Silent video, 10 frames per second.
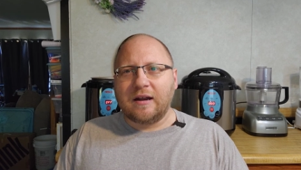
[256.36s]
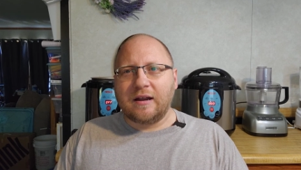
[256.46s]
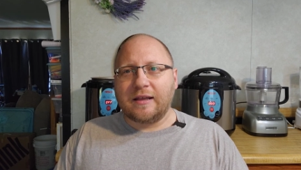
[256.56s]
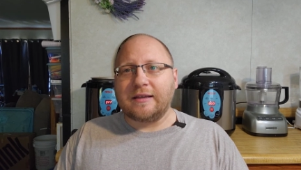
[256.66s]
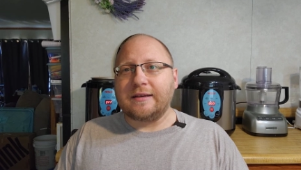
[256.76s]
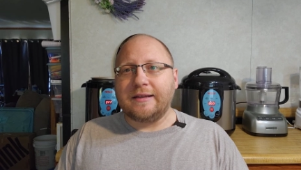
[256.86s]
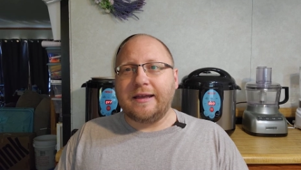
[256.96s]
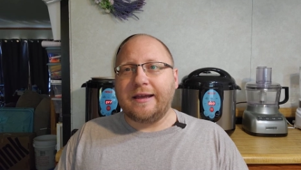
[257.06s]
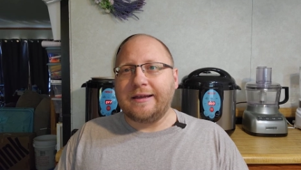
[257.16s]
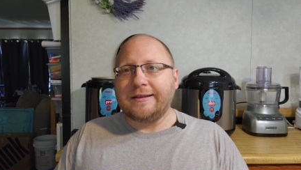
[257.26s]
are like,
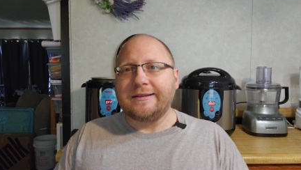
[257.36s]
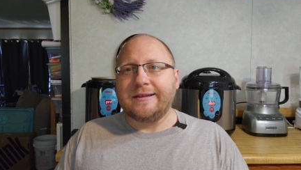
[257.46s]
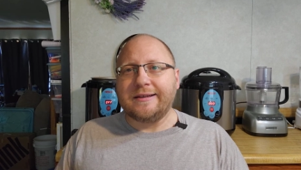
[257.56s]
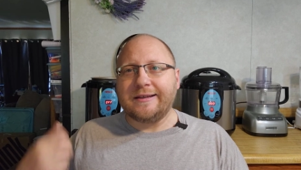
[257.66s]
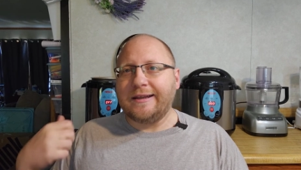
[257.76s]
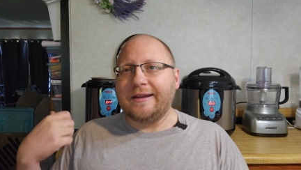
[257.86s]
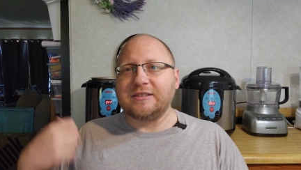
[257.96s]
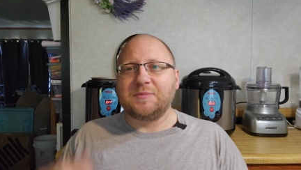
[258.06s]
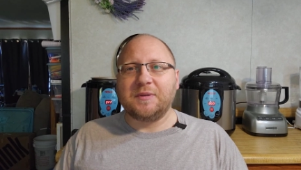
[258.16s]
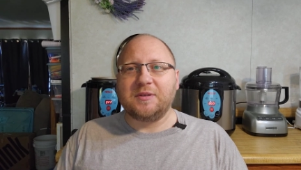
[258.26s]
Yeah,
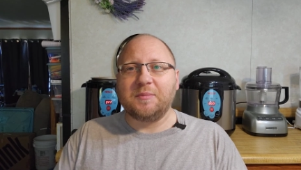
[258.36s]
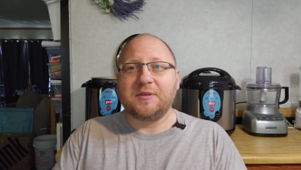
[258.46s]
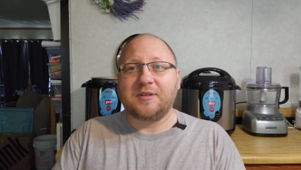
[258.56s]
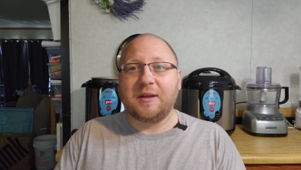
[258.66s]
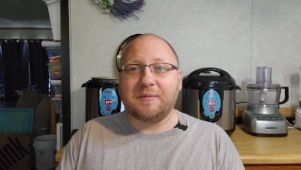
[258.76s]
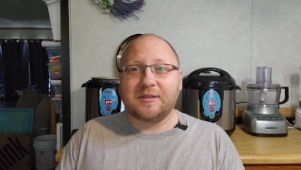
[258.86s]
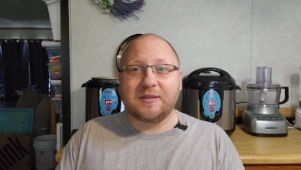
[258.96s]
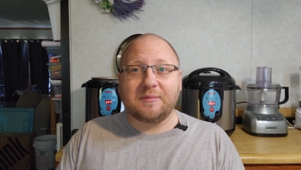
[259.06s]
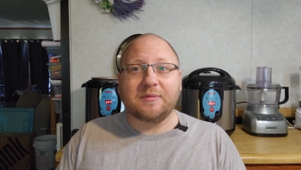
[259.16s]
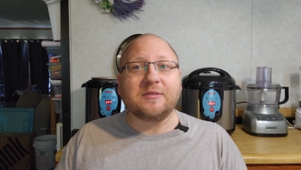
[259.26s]
Anna spent too much time at the
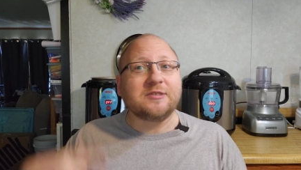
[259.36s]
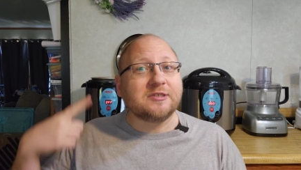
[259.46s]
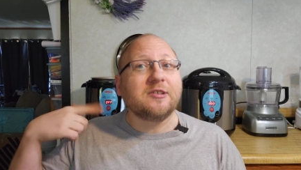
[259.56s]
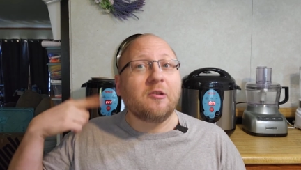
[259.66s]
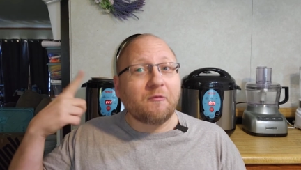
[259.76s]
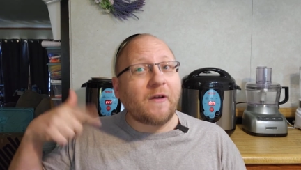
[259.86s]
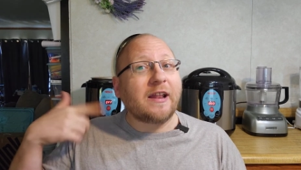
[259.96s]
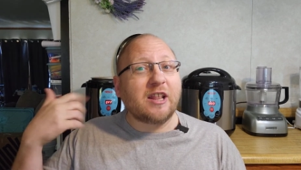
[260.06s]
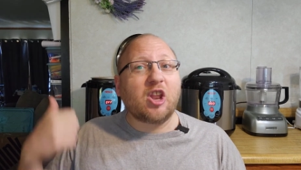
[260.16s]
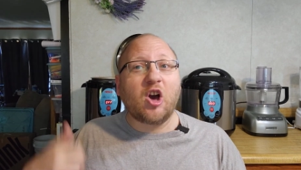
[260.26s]
temple. She's
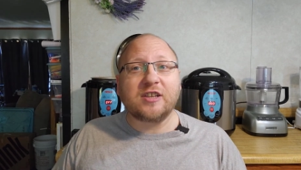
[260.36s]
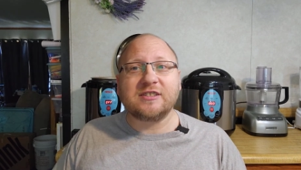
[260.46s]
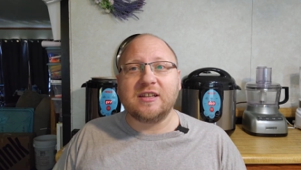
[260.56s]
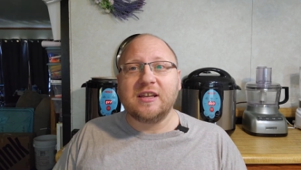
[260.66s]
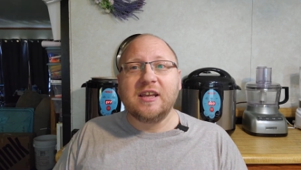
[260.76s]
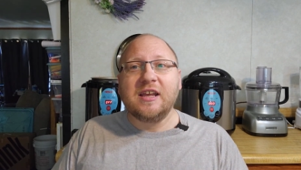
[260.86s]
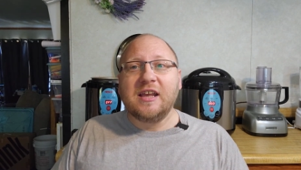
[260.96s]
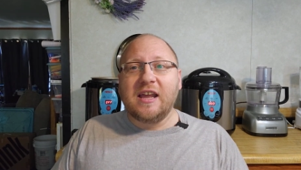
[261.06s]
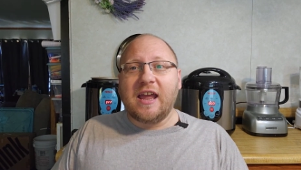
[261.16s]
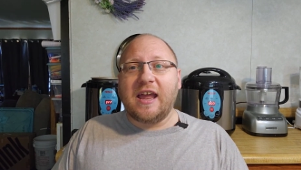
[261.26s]
finally lost it.
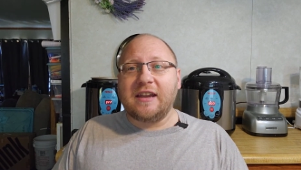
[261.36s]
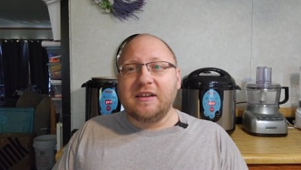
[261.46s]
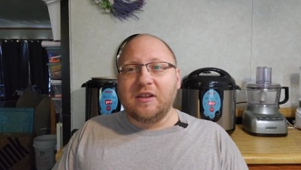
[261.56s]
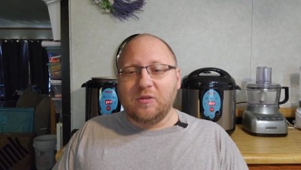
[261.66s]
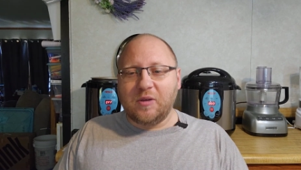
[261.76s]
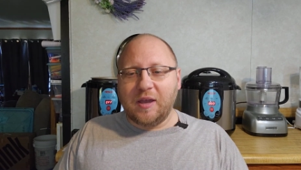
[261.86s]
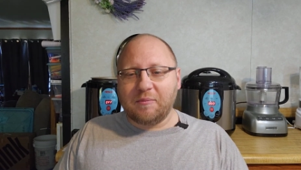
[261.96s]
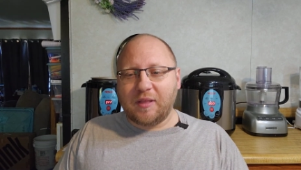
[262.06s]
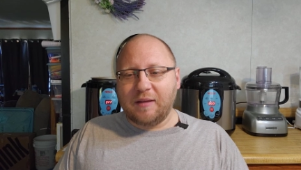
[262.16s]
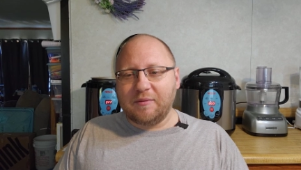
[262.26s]
And you
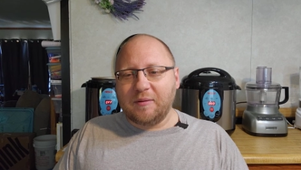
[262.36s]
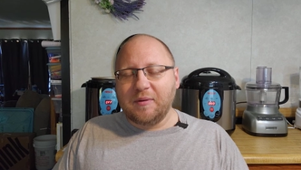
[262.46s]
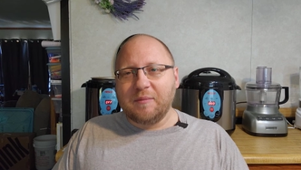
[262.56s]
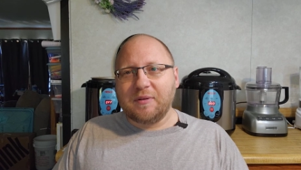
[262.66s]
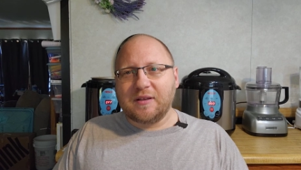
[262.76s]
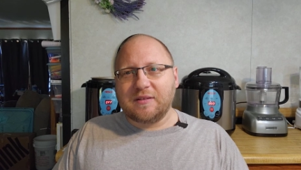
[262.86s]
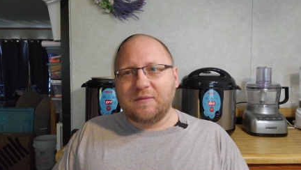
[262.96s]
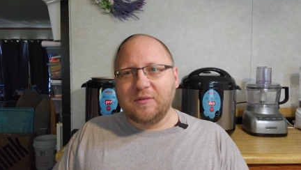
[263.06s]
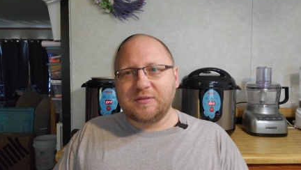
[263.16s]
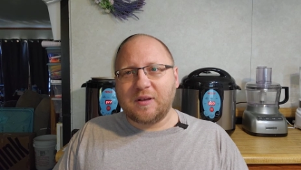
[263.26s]
can't blame them because
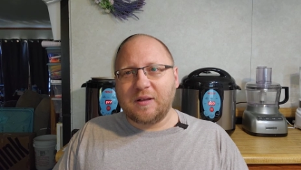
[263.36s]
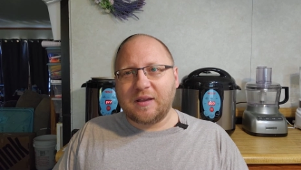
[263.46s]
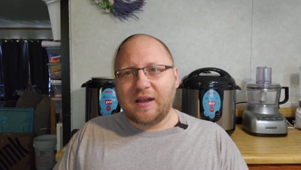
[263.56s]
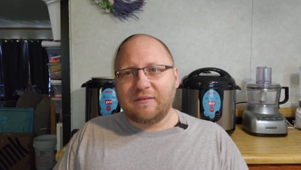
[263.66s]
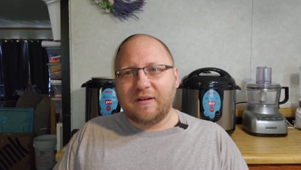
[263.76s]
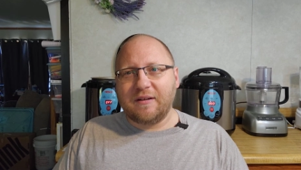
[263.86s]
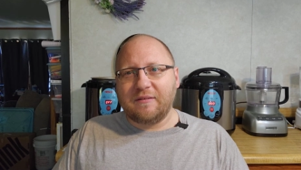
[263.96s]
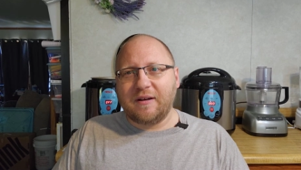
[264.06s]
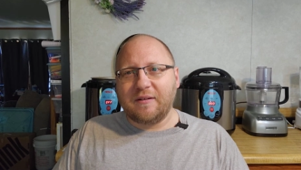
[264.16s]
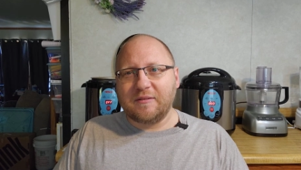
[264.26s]
if you saw a guy running
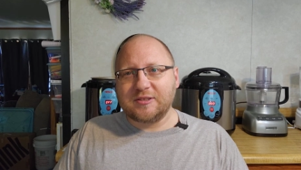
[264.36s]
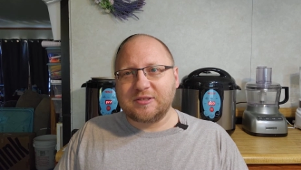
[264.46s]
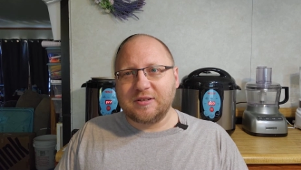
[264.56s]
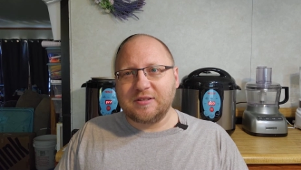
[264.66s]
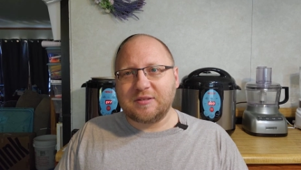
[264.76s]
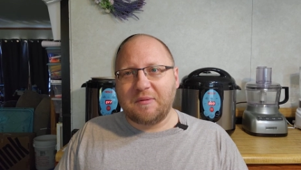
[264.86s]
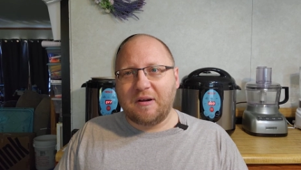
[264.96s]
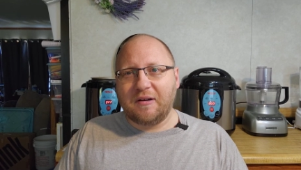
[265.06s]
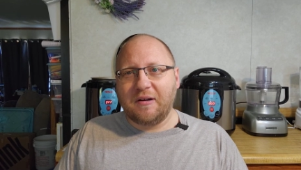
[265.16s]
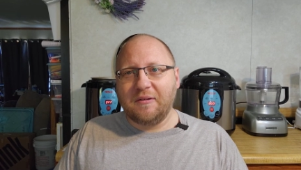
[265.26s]
around on the street
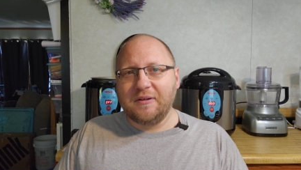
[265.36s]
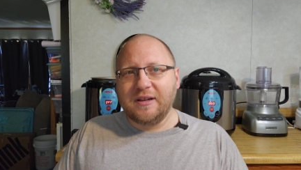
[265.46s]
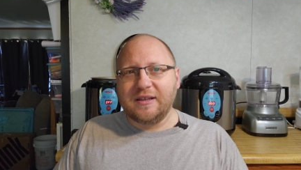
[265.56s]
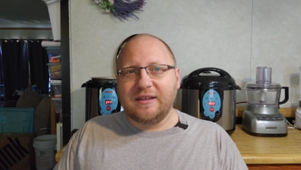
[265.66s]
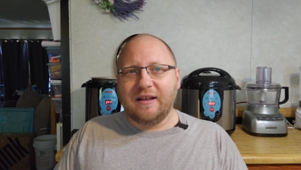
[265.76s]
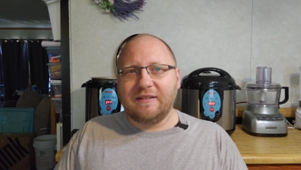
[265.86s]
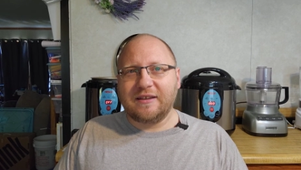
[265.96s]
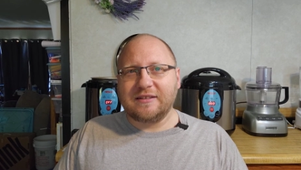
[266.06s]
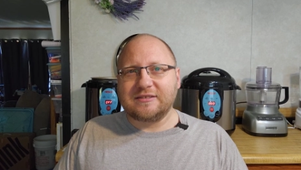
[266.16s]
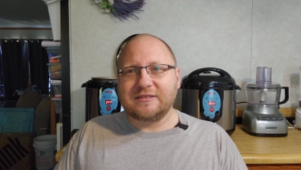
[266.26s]
tomorrow
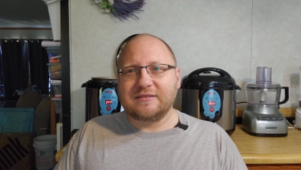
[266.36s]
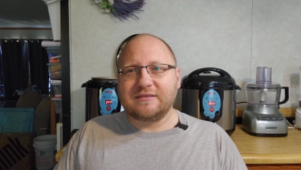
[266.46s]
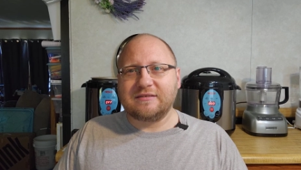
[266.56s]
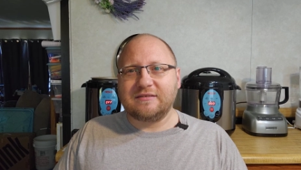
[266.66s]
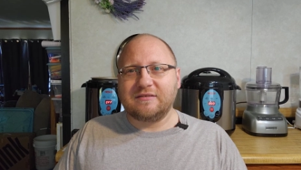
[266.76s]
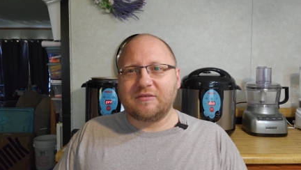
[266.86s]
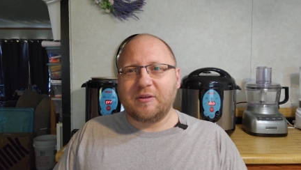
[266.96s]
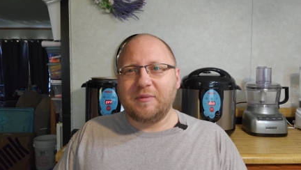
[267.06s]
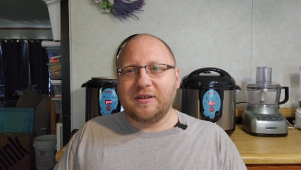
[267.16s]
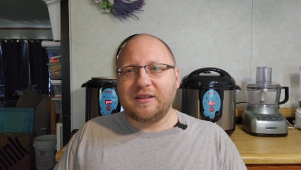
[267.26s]
yelling and
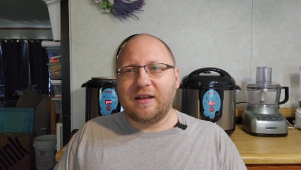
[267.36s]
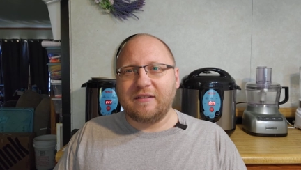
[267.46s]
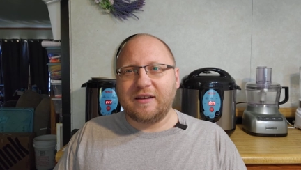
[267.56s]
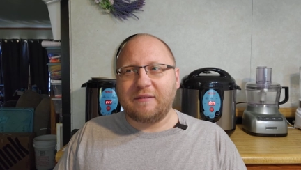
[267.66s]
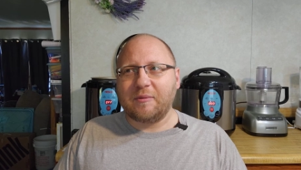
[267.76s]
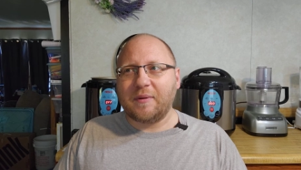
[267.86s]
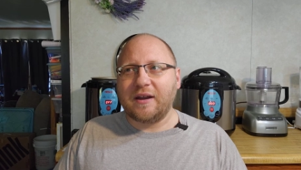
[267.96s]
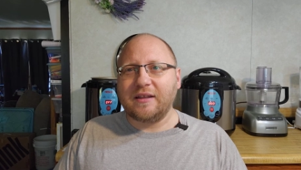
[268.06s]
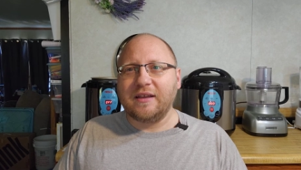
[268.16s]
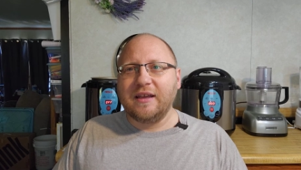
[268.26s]
screaming and telling
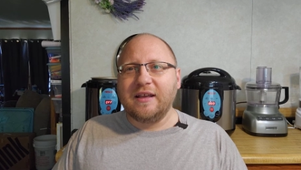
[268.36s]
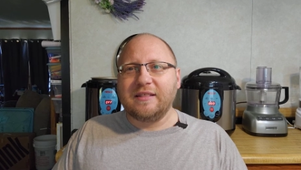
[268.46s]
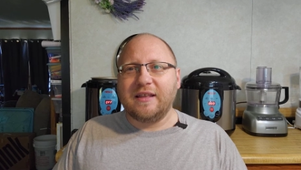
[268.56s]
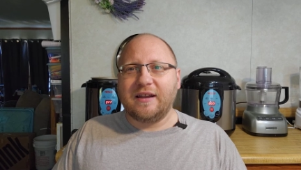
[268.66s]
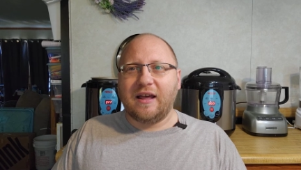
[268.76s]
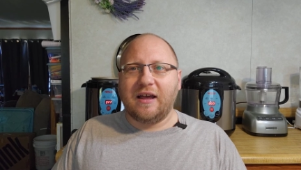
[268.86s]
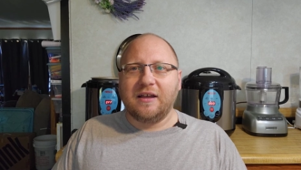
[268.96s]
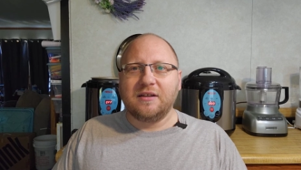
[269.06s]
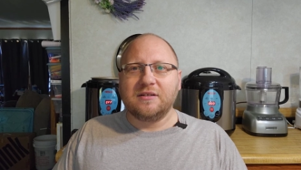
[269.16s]
everybody that uh,